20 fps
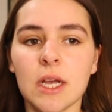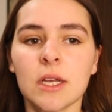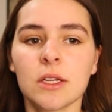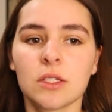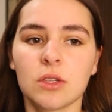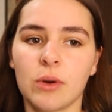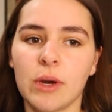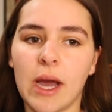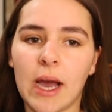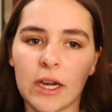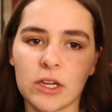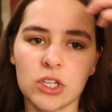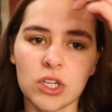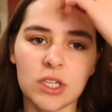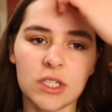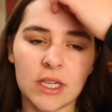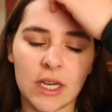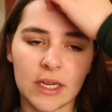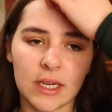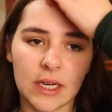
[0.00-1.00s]
So I actually
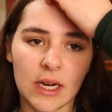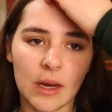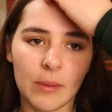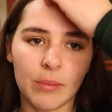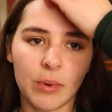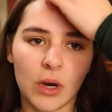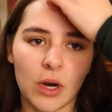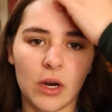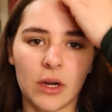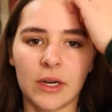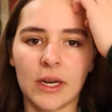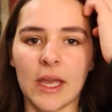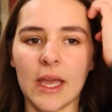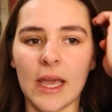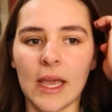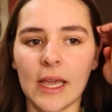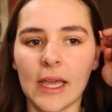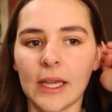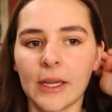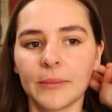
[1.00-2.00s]
set it up on
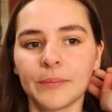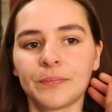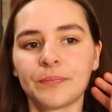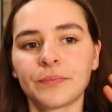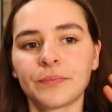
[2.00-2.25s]
a